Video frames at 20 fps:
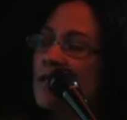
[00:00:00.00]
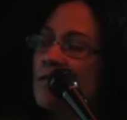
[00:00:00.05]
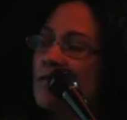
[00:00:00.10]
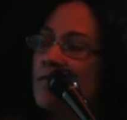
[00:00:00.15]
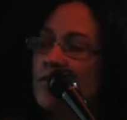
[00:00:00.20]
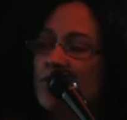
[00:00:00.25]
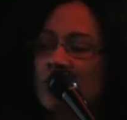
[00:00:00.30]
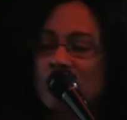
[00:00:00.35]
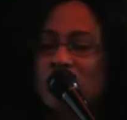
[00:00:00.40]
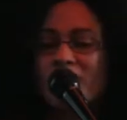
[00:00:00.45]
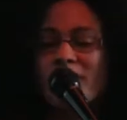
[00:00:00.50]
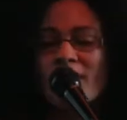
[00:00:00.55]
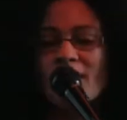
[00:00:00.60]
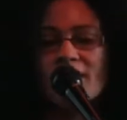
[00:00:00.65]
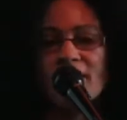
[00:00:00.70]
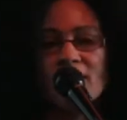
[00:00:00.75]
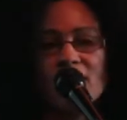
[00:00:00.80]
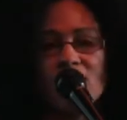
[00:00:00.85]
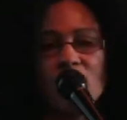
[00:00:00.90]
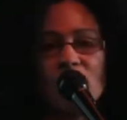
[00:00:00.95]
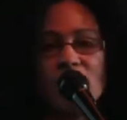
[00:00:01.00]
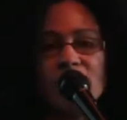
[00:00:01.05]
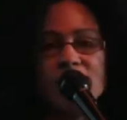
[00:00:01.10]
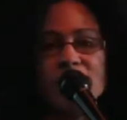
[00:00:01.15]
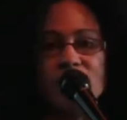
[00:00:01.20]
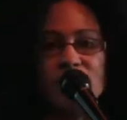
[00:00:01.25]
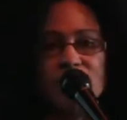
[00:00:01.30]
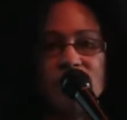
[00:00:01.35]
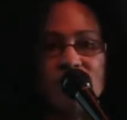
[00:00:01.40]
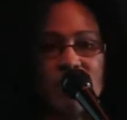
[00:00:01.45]
We talked about that whole
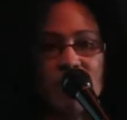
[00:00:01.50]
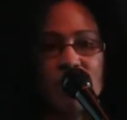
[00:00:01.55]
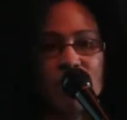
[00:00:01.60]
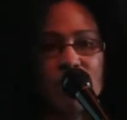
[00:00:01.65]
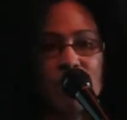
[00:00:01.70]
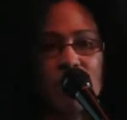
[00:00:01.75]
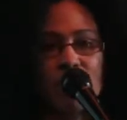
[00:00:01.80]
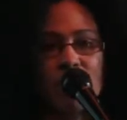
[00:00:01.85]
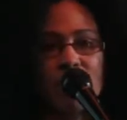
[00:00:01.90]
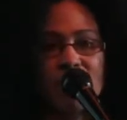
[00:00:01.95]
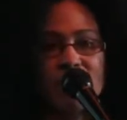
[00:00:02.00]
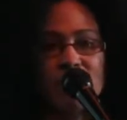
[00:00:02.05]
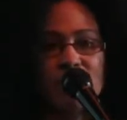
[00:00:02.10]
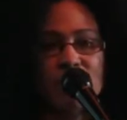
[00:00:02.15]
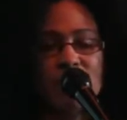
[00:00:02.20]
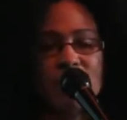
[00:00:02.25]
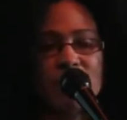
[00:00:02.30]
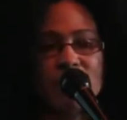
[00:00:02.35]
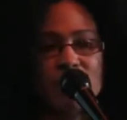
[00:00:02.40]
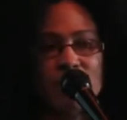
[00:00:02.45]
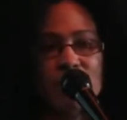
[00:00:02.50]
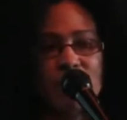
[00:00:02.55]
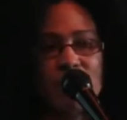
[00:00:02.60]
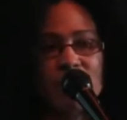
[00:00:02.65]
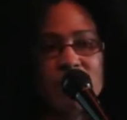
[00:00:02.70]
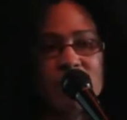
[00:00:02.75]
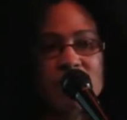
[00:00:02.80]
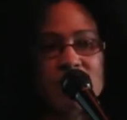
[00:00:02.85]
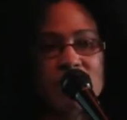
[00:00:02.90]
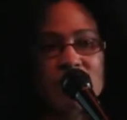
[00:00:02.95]
idea of starting from a place of
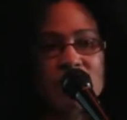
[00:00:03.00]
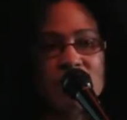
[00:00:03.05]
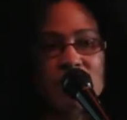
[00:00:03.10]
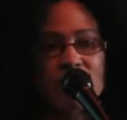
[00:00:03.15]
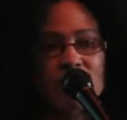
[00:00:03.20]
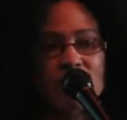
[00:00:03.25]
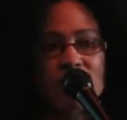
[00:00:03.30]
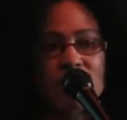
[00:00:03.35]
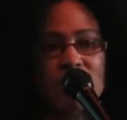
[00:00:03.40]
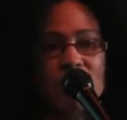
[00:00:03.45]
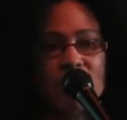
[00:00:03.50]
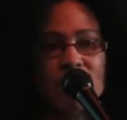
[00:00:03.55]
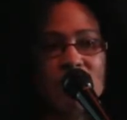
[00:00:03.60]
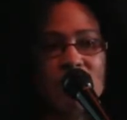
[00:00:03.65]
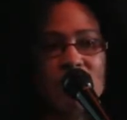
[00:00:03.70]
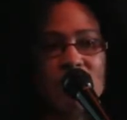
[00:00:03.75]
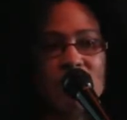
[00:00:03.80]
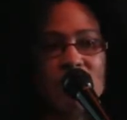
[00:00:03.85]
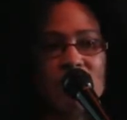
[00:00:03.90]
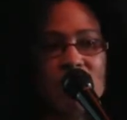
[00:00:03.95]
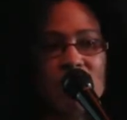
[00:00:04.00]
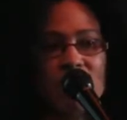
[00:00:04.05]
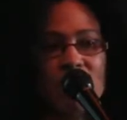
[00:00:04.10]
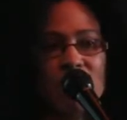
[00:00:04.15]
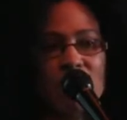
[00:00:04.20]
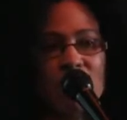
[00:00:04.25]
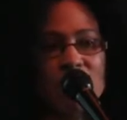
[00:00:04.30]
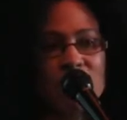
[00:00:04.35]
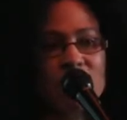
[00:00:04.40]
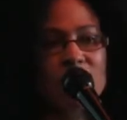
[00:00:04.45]
interest.
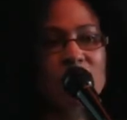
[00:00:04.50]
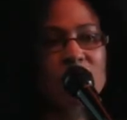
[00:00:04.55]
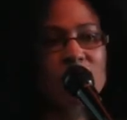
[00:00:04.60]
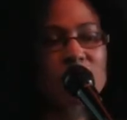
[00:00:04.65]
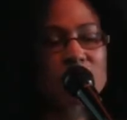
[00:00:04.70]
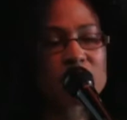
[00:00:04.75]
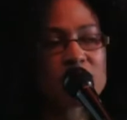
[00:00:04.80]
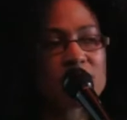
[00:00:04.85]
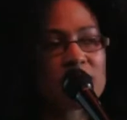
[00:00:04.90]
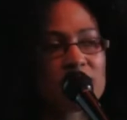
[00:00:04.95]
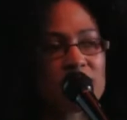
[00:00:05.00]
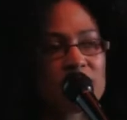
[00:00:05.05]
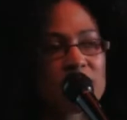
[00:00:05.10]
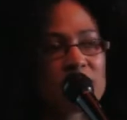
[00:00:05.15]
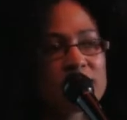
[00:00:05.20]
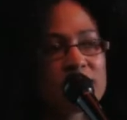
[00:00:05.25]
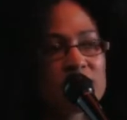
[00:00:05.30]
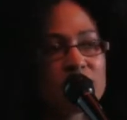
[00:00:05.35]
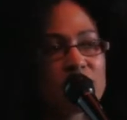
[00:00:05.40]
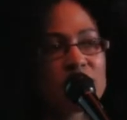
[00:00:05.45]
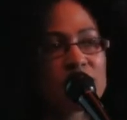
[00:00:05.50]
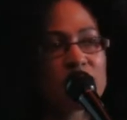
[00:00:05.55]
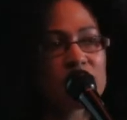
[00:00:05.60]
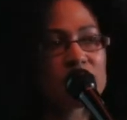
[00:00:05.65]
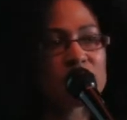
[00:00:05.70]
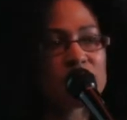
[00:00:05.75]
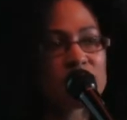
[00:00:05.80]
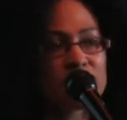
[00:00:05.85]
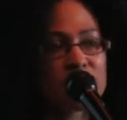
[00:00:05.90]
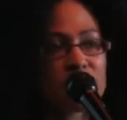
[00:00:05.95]
But there's also that idea of
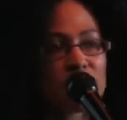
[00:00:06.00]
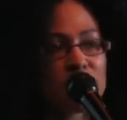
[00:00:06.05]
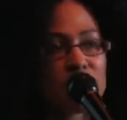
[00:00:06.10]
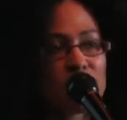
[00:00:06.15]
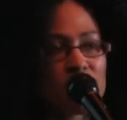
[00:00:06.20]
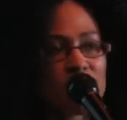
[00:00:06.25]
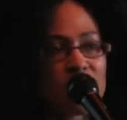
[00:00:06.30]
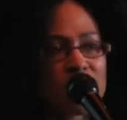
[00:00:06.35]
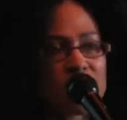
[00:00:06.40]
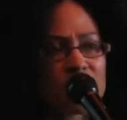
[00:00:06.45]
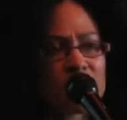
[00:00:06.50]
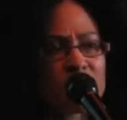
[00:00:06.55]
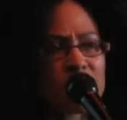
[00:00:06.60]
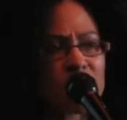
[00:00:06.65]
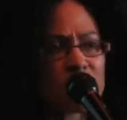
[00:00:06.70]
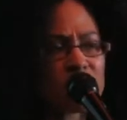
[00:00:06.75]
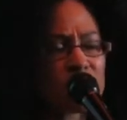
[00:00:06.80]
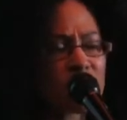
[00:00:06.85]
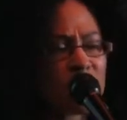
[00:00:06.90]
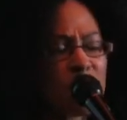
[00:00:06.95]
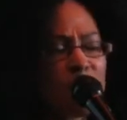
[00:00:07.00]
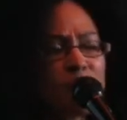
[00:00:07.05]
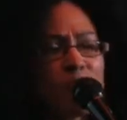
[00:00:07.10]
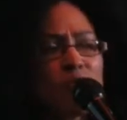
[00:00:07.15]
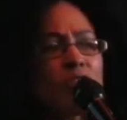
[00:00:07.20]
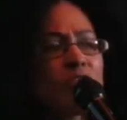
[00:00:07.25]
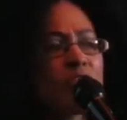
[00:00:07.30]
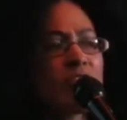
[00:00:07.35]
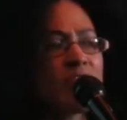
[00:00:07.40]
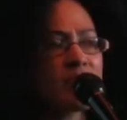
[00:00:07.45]
intrinsic motivation. So like, try
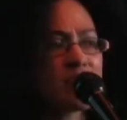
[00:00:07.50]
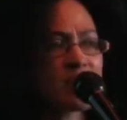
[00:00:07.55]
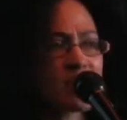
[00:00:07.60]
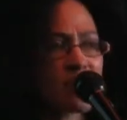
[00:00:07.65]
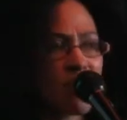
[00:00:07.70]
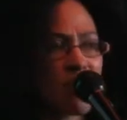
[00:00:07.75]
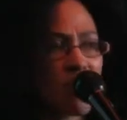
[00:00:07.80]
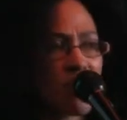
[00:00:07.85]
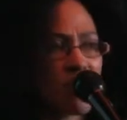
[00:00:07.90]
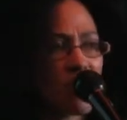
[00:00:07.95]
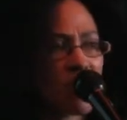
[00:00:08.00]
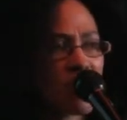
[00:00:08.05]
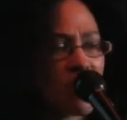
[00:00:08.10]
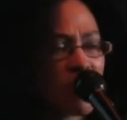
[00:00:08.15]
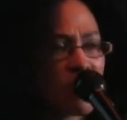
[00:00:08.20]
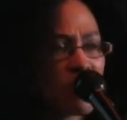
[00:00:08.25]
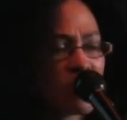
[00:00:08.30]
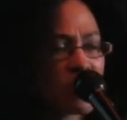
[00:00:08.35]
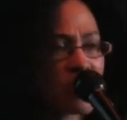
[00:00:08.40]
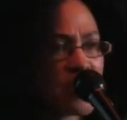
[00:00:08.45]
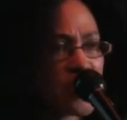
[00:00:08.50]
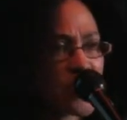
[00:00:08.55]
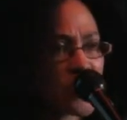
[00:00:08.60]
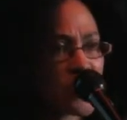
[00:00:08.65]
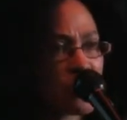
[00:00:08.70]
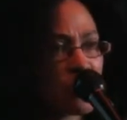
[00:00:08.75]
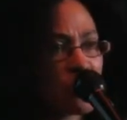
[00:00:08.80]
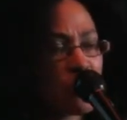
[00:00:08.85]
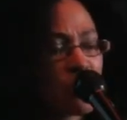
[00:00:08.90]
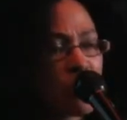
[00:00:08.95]
motivating someone. Like if you're a
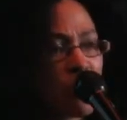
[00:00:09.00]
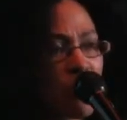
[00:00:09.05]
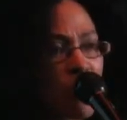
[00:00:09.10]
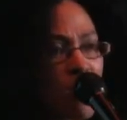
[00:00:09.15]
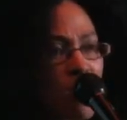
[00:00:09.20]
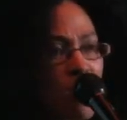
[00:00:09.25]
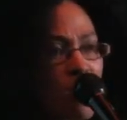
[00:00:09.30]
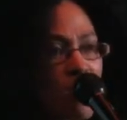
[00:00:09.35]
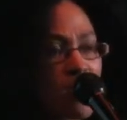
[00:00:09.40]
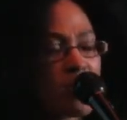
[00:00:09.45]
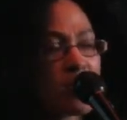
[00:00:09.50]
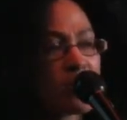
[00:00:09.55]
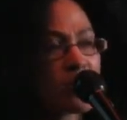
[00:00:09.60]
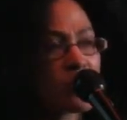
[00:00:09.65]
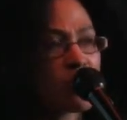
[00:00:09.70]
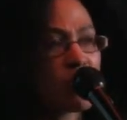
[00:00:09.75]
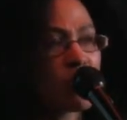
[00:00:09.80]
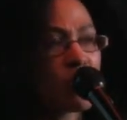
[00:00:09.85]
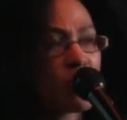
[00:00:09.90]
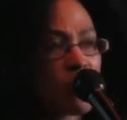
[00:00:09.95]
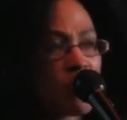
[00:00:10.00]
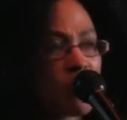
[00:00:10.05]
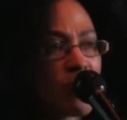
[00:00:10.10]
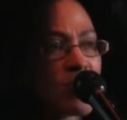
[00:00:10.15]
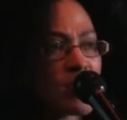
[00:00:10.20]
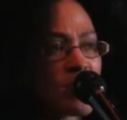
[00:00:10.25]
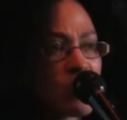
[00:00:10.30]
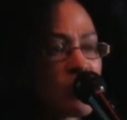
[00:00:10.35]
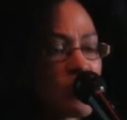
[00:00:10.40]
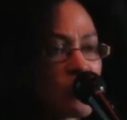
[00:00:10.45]
teacher and you know how hard it is to
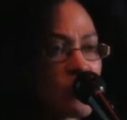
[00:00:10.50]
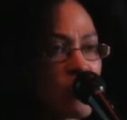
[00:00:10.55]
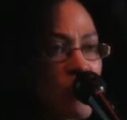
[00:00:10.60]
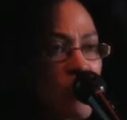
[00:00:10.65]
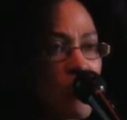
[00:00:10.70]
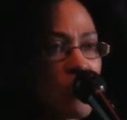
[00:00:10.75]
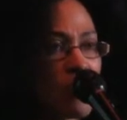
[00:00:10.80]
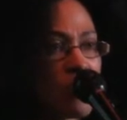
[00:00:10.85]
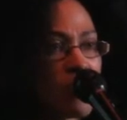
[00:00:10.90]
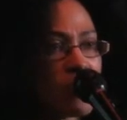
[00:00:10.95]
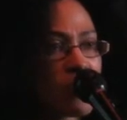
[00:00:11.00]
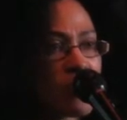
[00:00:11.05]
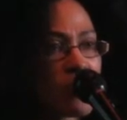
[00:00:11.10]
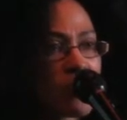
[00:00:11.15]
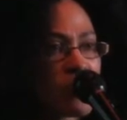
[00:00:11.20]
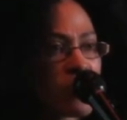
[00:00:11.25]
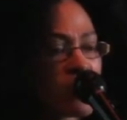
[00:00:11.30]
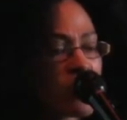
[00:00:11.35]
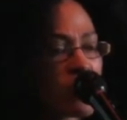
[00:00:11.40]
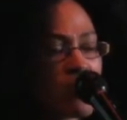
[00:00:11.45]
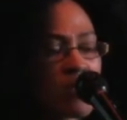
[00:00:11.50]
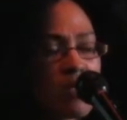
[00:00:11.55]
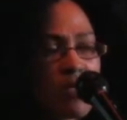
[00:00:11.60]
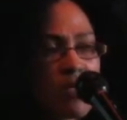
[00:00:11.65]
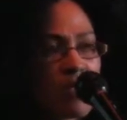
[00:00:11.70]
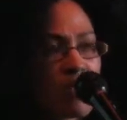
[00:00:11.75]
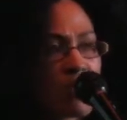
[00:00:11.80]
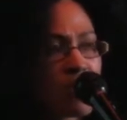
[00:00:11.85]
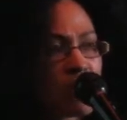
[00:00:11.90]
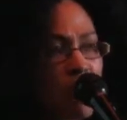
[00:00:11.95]
motivate someone to learn, it's
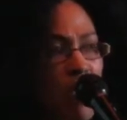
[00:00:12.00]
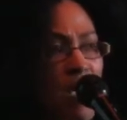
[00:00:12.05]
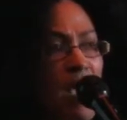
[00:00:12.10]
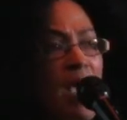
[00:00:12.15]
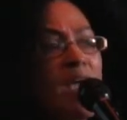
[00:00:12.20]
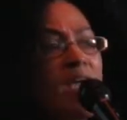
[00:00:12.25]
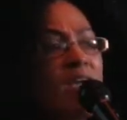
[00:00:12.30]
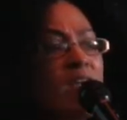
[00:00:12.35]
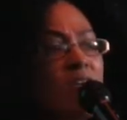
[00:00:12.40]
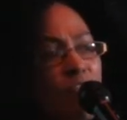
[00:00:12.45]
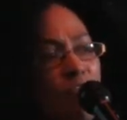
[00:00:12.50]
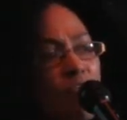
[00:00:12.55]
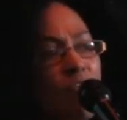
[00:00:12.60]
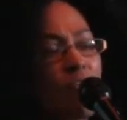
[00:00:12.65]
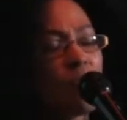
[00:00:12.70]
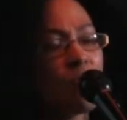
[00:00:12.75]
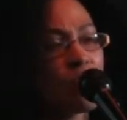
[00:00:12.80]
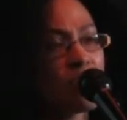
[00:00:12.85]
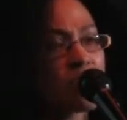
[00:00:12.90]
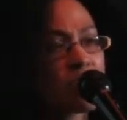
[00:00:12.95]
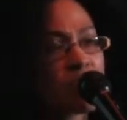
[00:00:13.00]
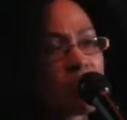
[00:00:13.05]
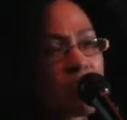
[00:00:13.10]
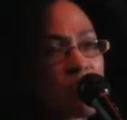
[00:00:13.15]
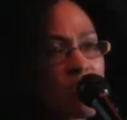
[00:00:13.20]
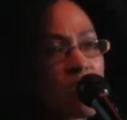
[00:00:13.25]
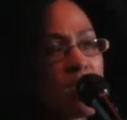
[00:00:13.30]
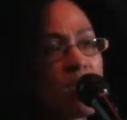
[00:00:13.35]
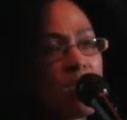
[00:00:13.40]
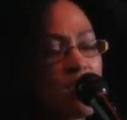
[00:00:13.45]
painful. It's
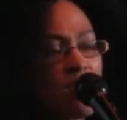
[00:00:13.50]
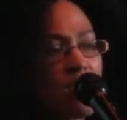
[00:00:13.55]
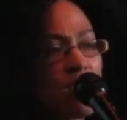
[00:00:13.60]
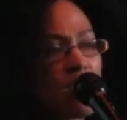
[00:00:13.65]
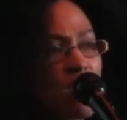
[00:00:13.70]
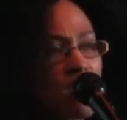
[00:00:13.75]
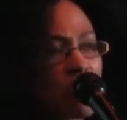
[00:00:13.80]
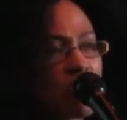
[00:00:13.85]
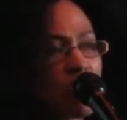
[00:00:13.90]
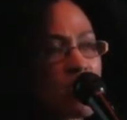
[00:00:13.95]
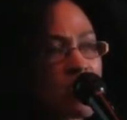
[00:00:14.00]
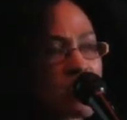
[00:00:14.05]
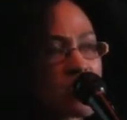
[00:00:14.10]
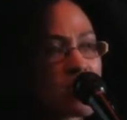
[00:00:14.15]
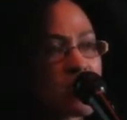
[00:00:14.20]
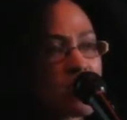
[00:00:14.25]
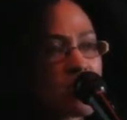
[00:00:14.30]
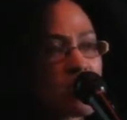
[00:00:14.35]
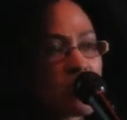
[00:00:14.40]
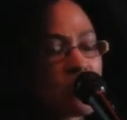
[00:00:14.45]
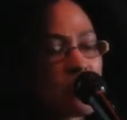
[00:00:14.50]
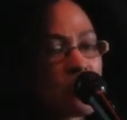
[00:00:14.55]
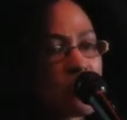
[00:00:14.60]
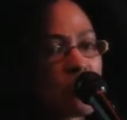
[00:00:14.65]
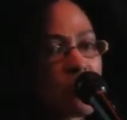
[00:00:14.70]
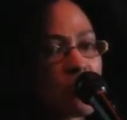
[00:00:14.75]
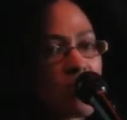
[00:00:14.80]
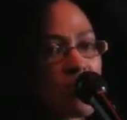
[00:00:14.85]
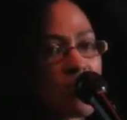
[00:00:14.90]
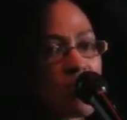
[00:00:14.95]
really unpleasant to
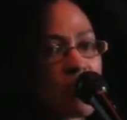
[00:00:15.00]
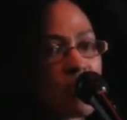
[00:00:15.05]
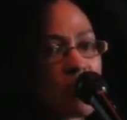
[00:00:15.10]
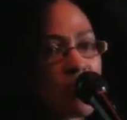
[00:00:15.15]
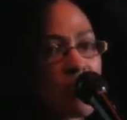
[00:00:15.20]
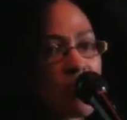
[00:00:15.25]
do. Like